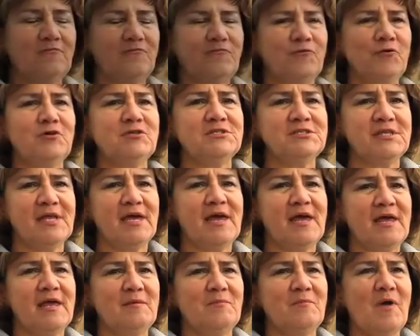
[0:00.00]
first
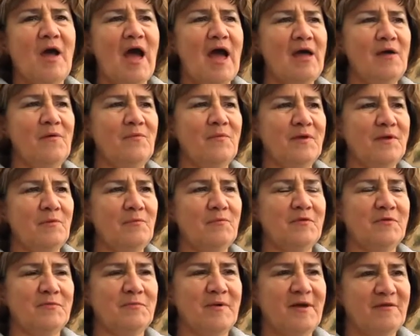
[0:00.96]
time I went
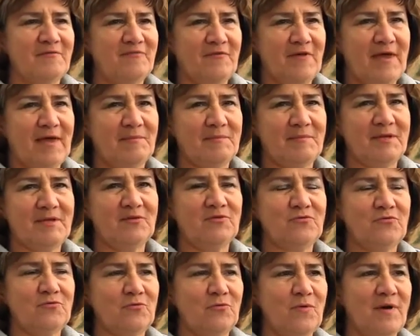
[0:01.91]
with my family
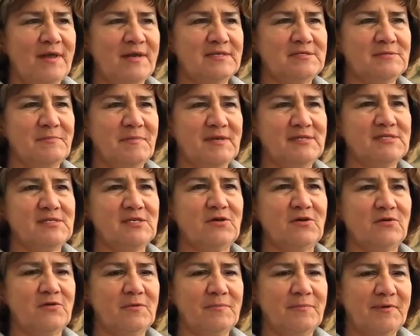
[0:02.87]
to Juarez,
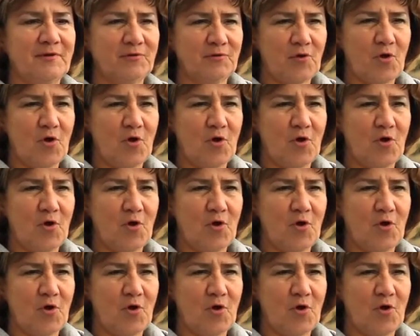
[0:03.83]
Mexico to build a